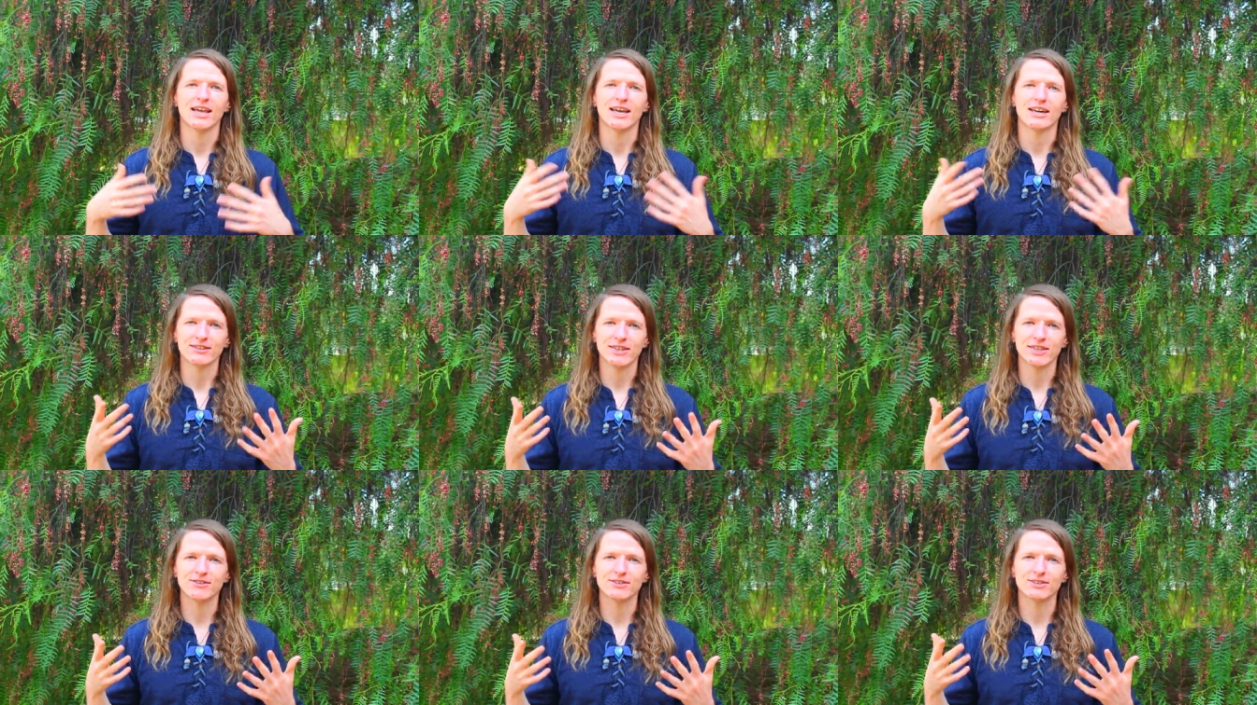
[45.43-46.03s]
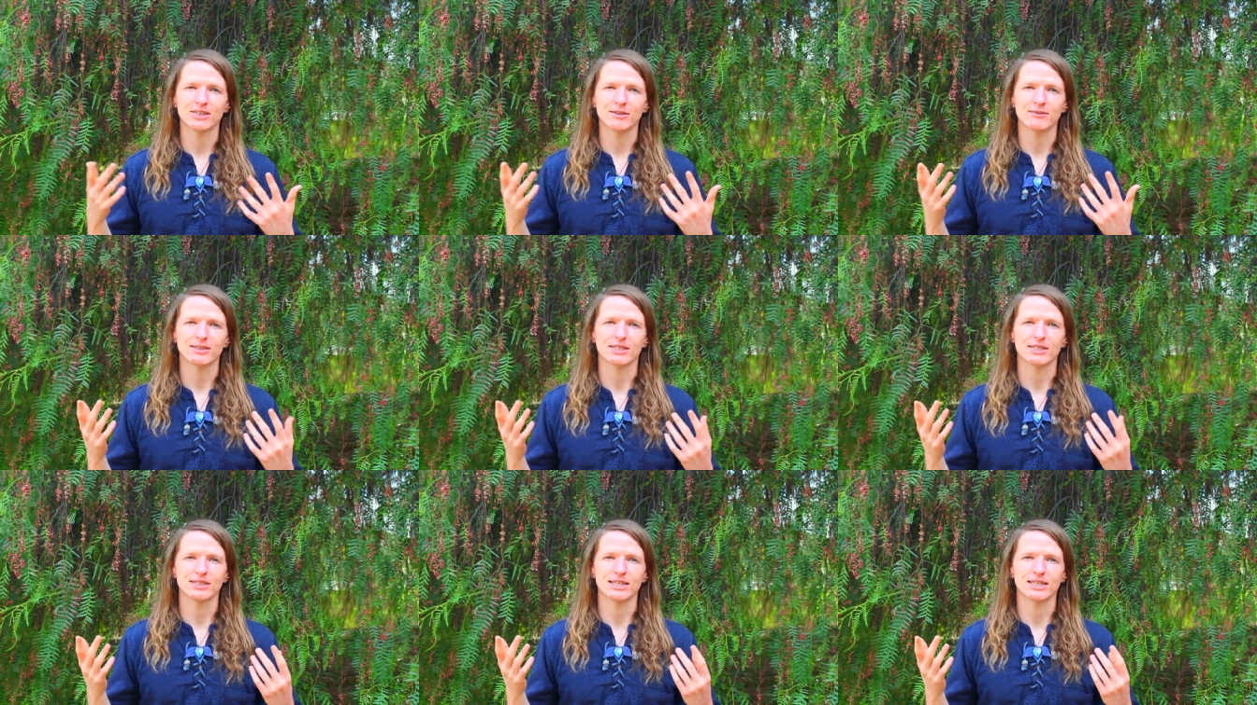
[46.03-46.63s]
illegal
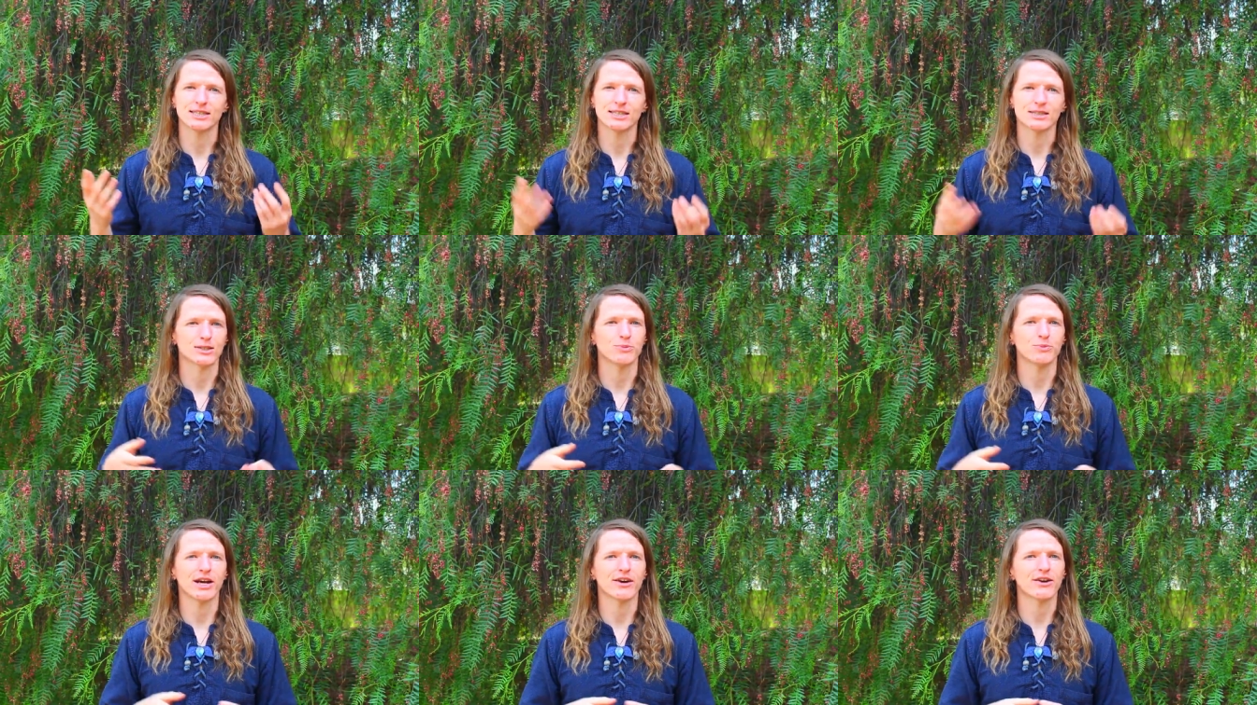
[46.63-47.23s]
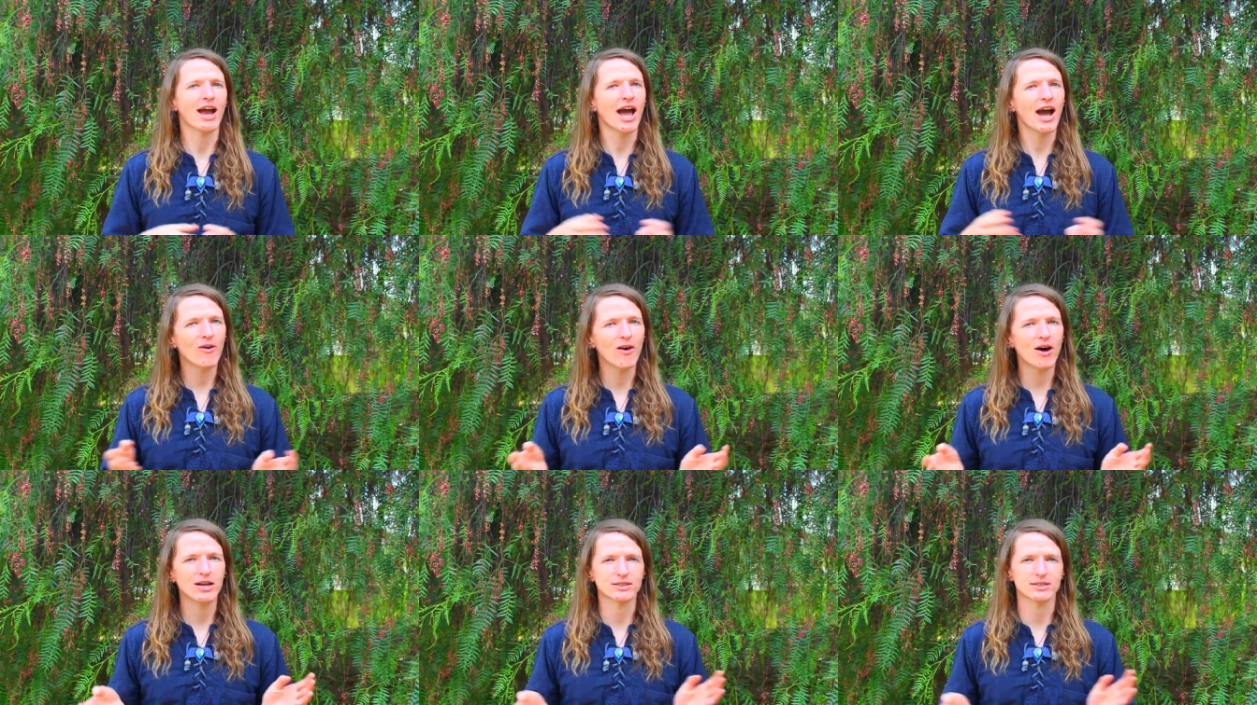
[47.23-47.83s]
substances, no matter how
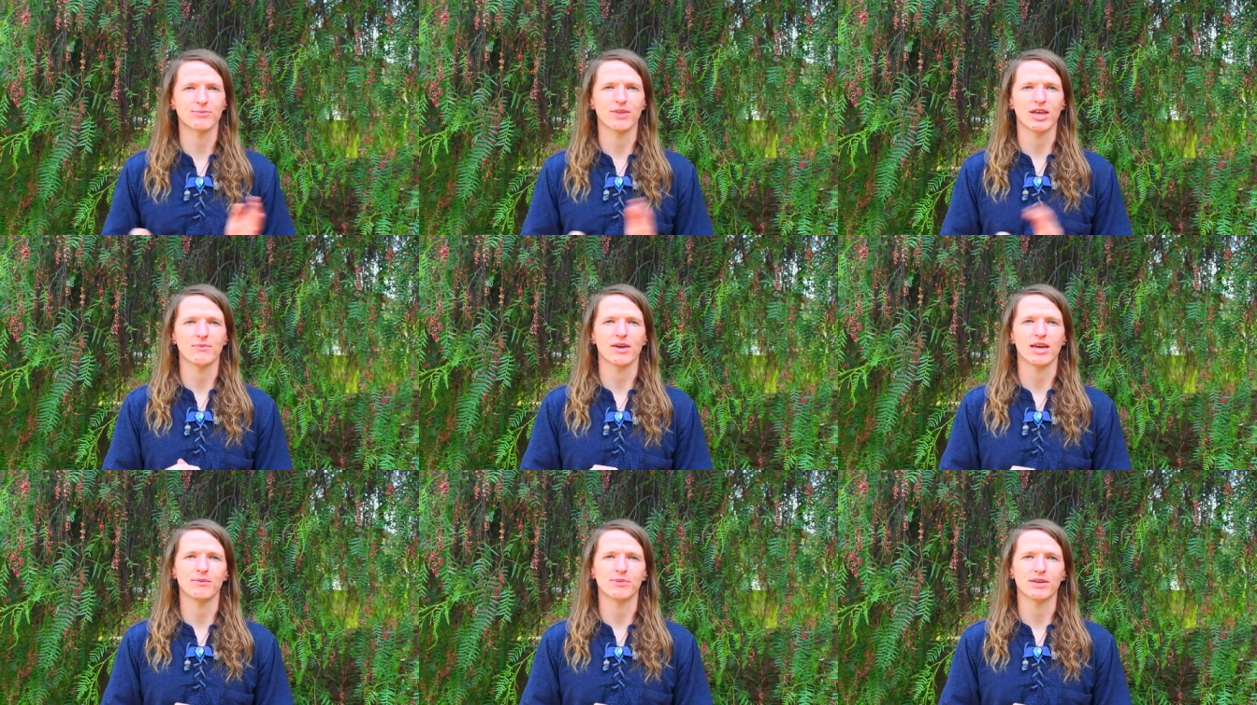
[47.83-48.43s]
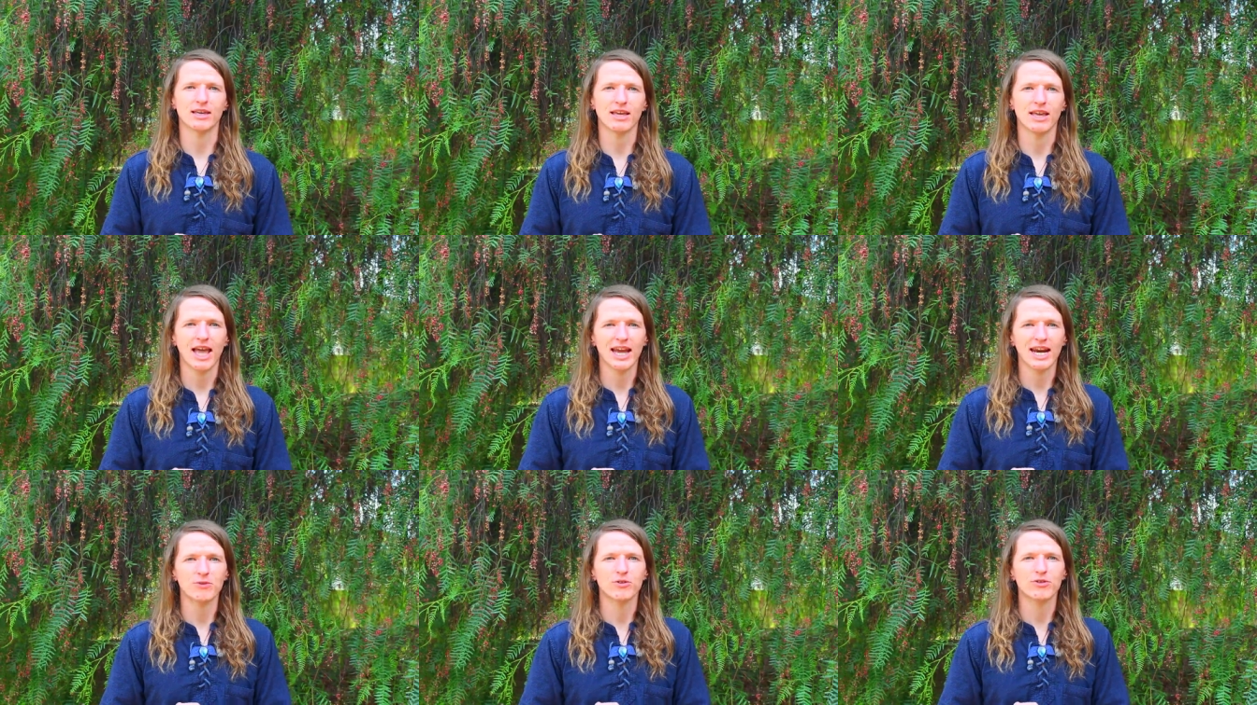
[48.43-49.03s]
awesome they may be,
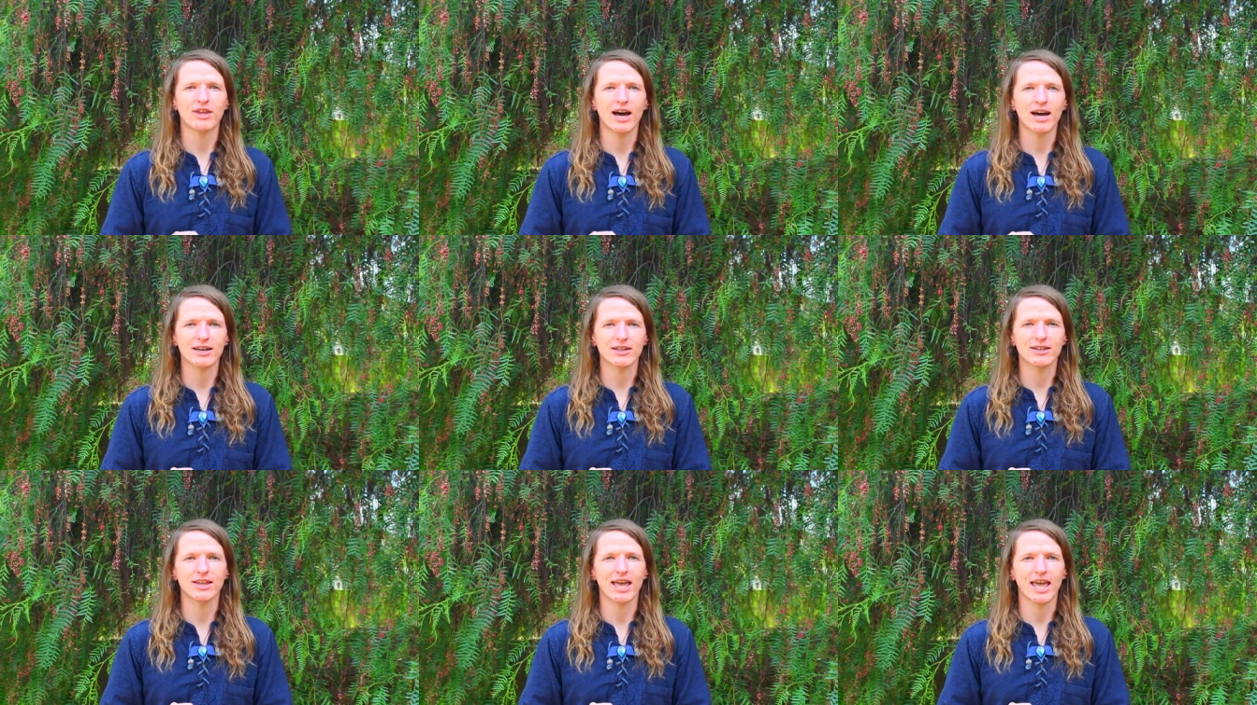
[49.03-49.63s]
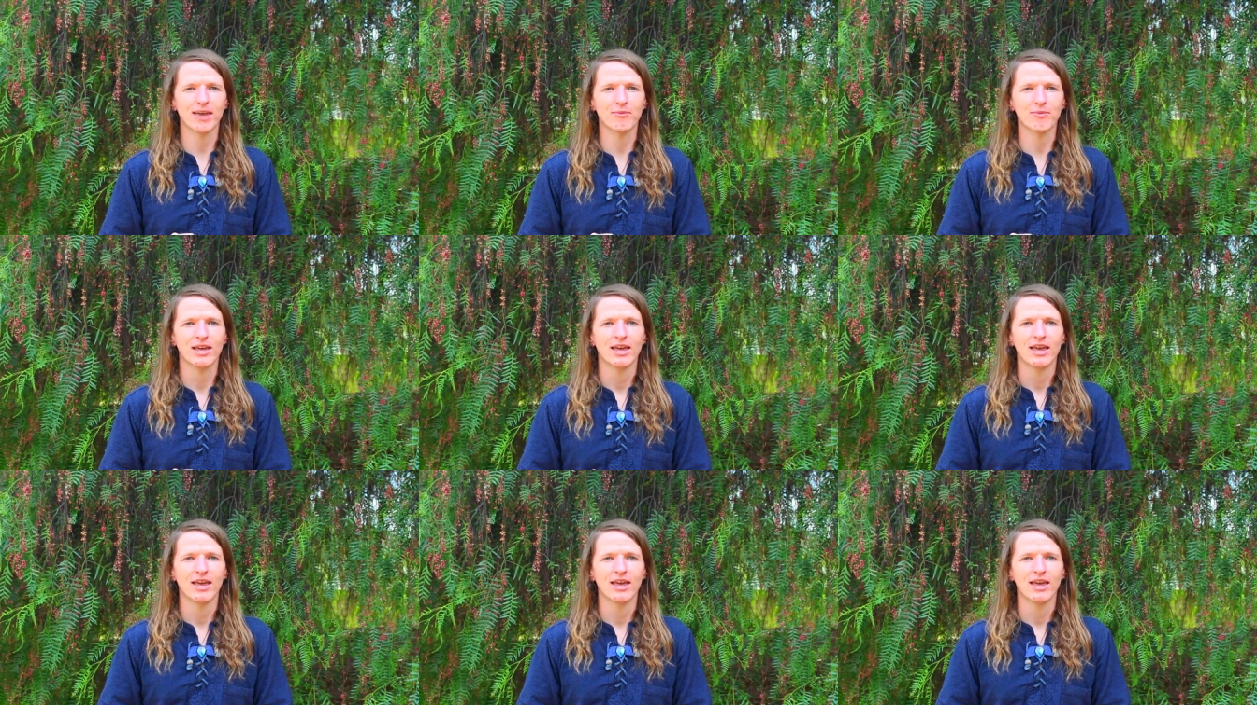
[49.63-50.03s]
and I will not claim